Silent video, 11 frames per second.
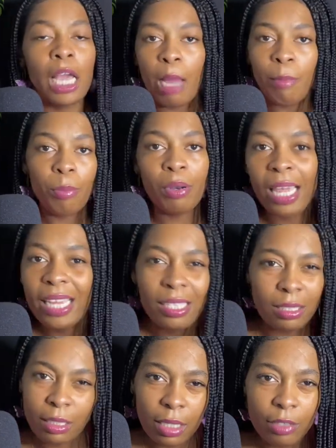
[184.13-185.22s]
I'm a play
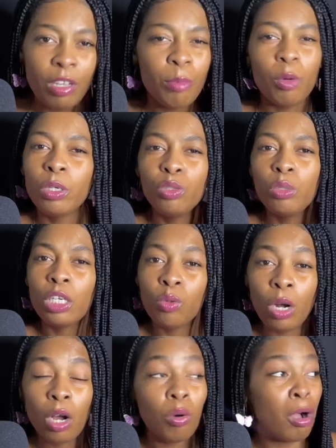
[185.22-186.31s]
and stuff. But when you get
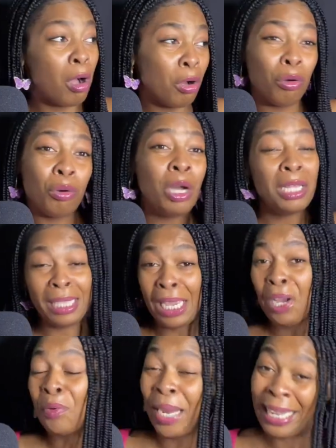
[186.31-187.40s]
grown, oh they
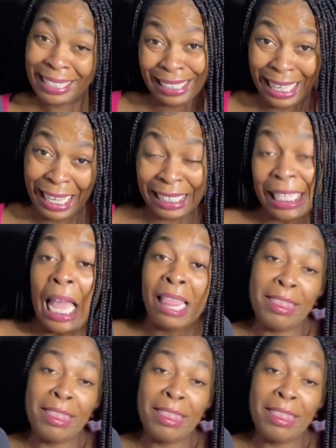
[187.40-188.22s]
are racist.